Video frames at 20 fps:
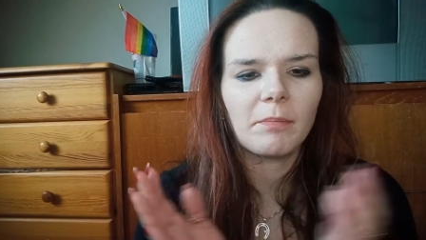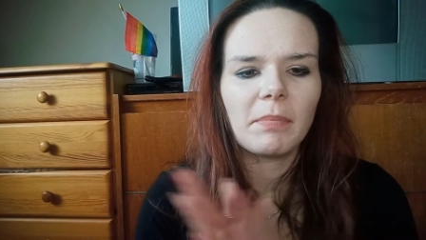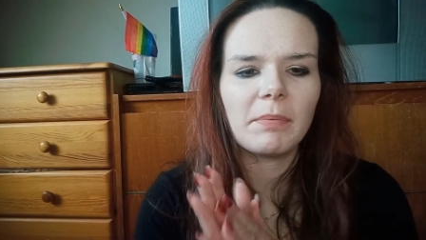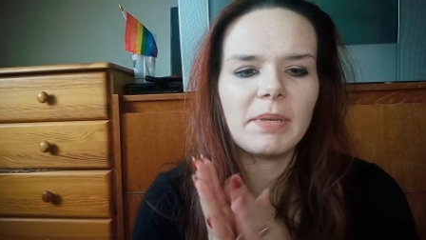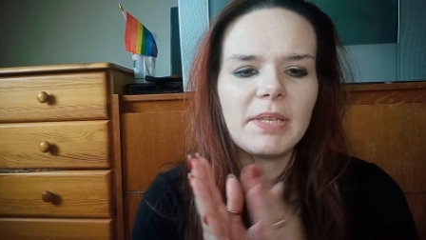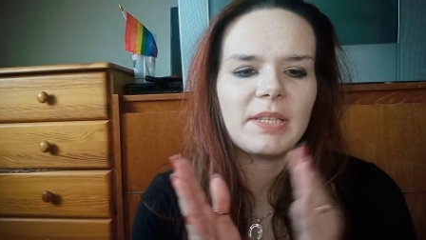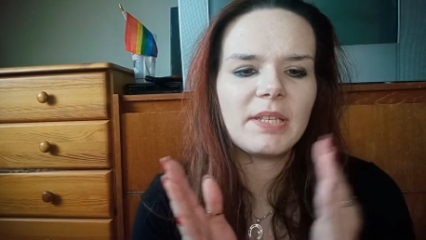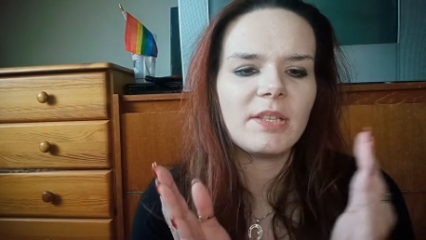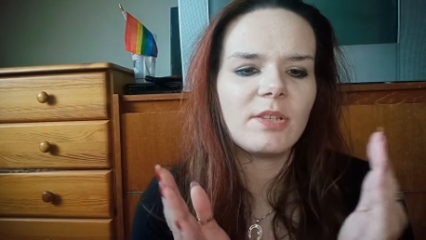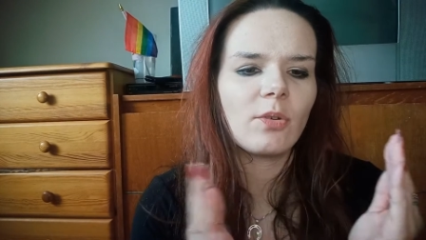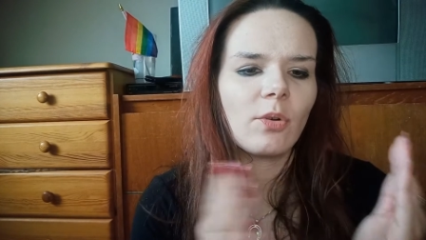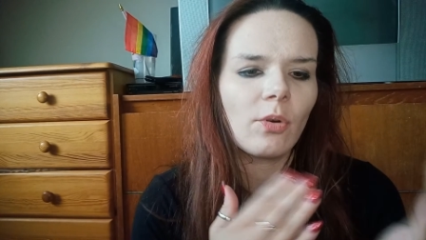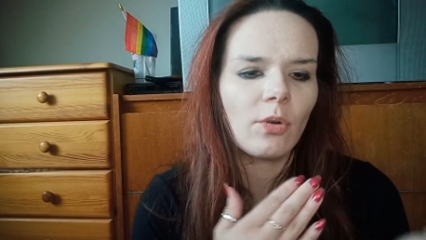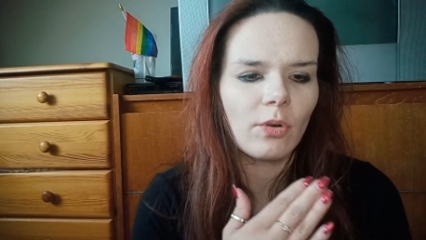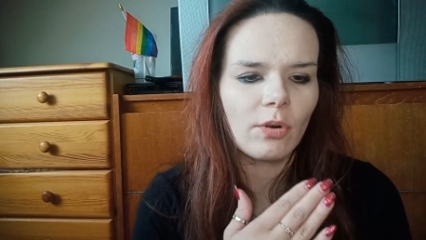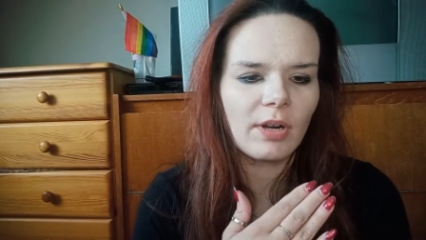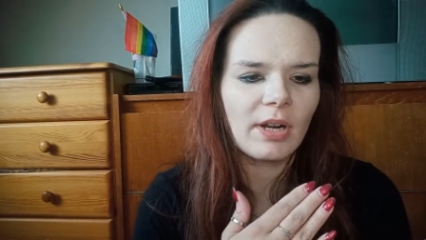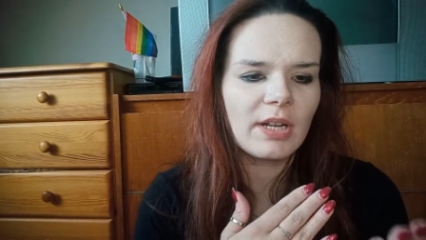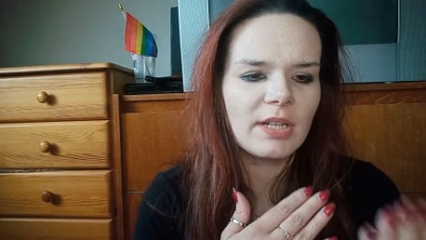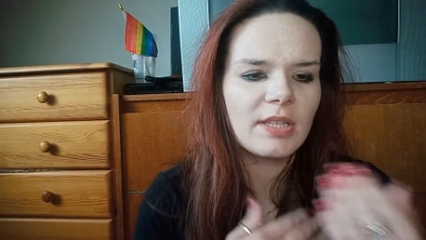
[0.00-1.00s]
business or
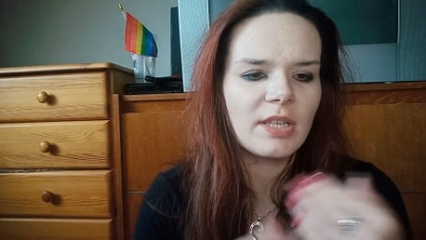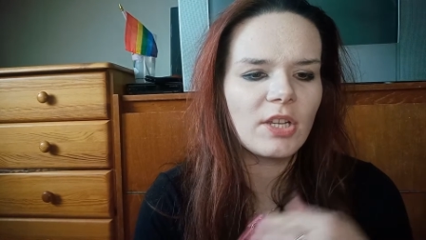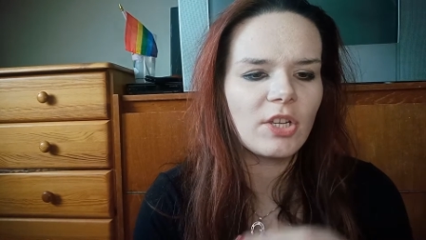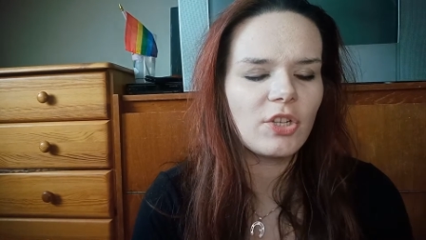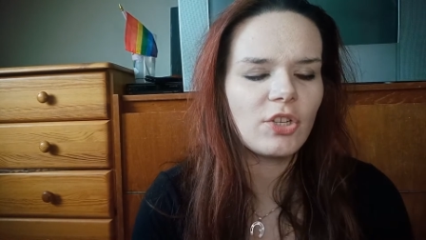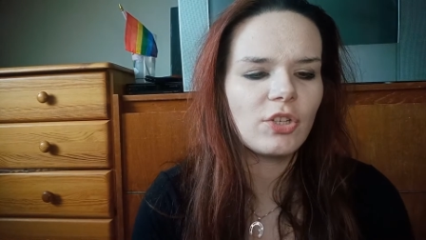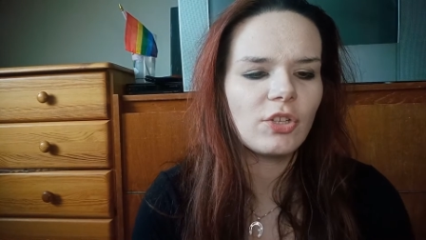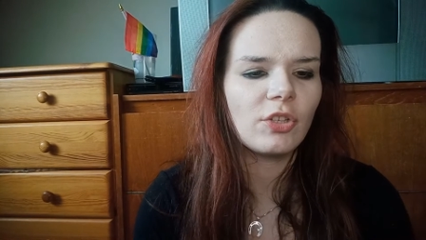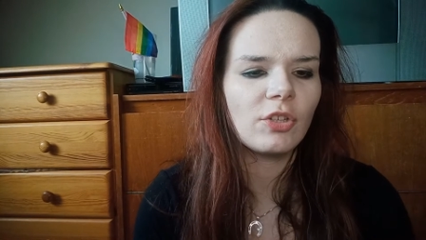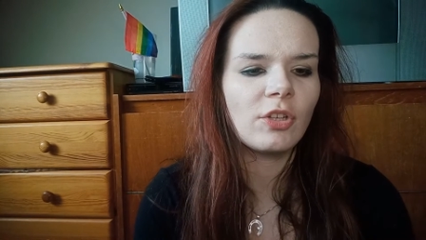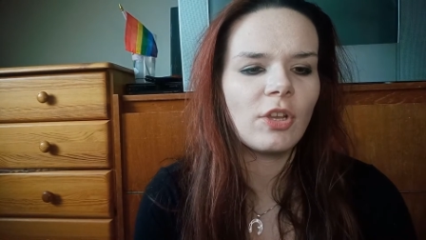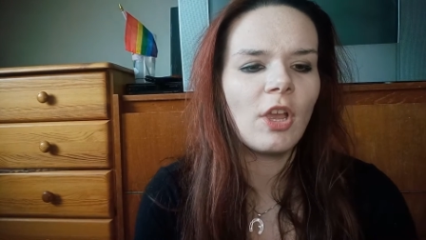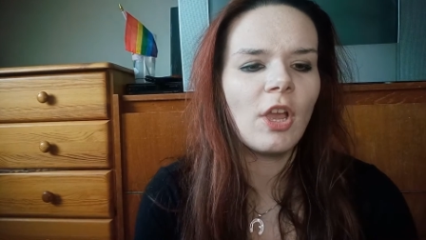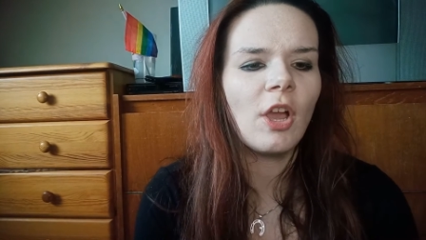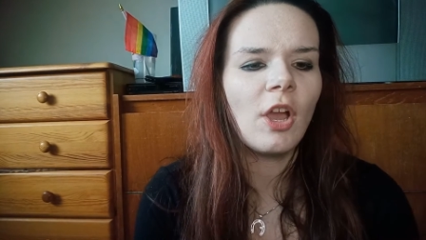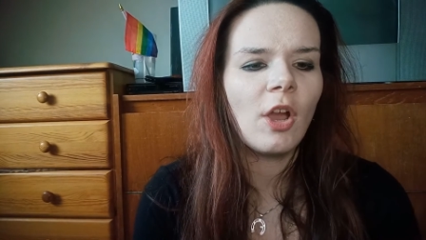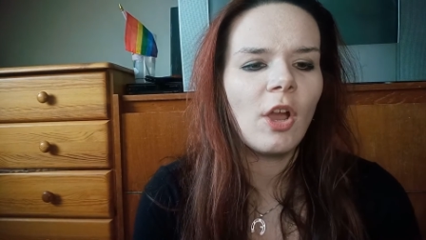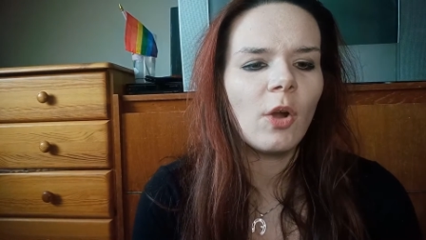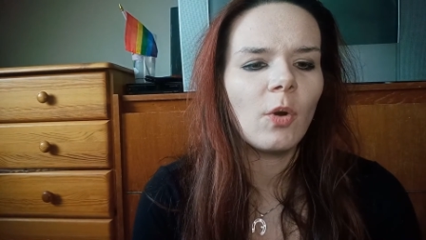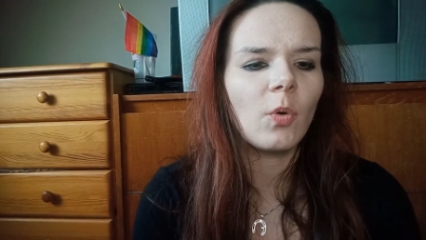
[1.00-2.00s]
organization
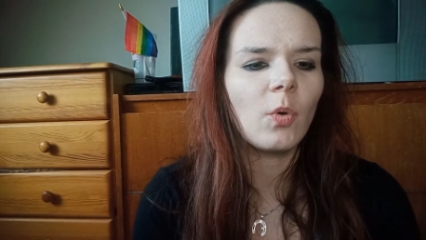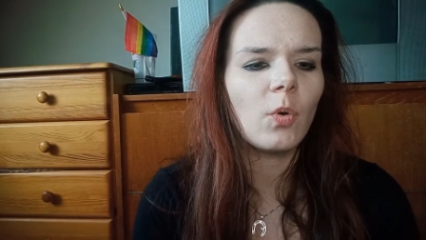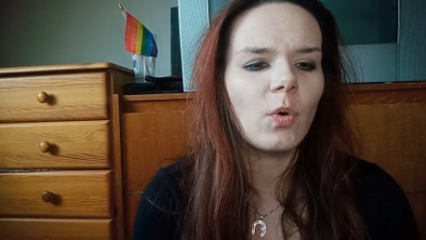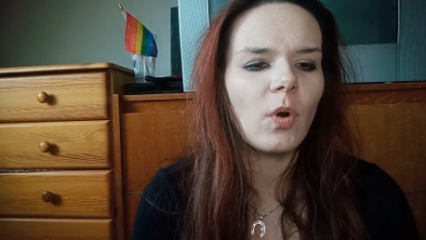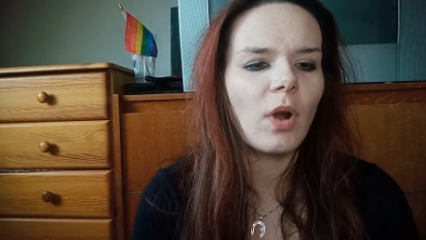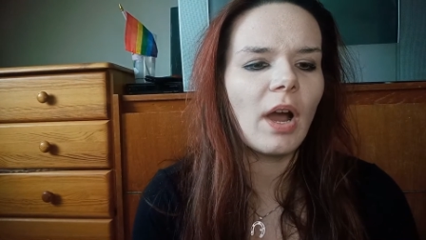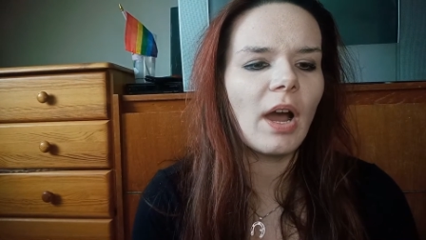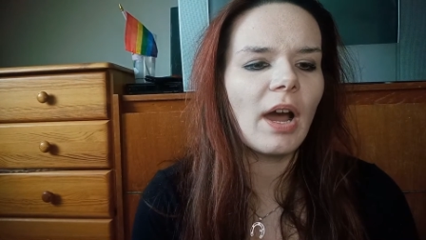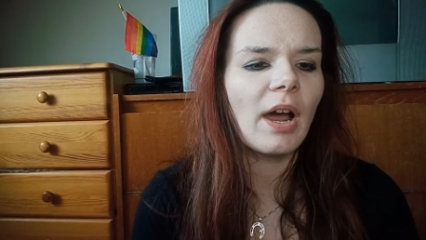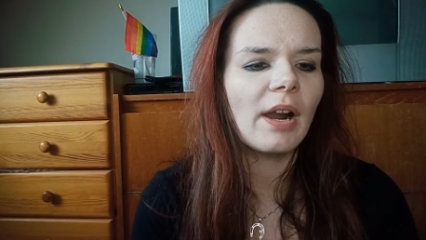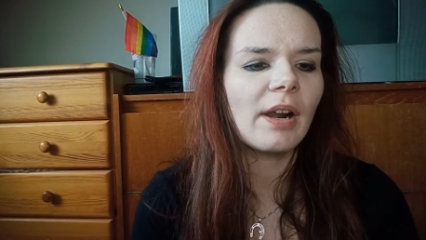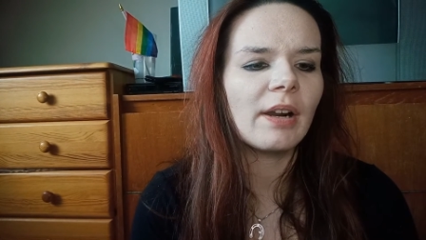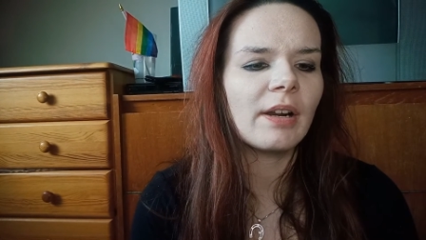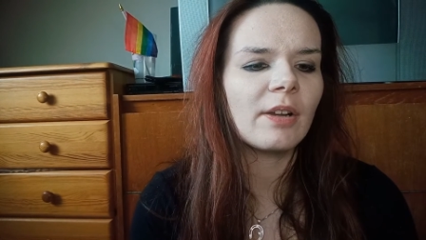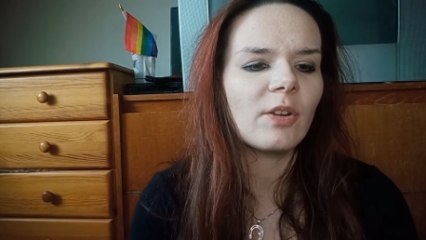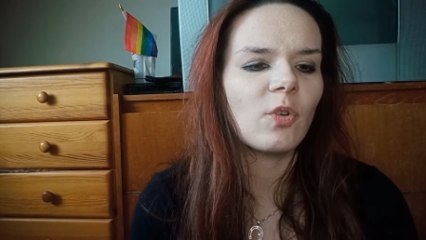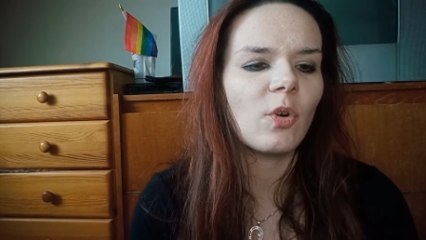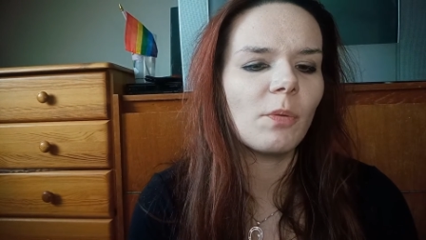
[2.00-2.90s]
who are